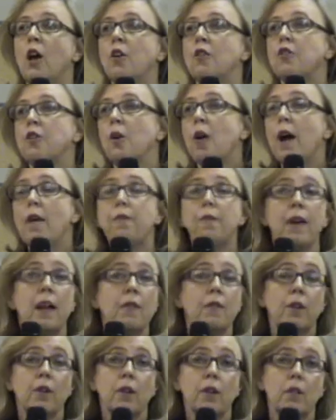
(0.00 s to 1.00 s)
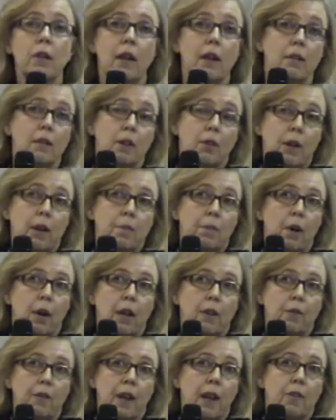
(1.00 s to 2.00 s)
So I favor, and the Green
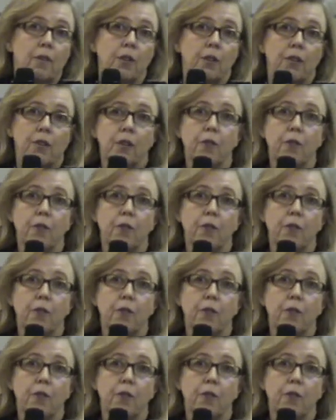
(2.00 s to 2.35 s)
Party favors,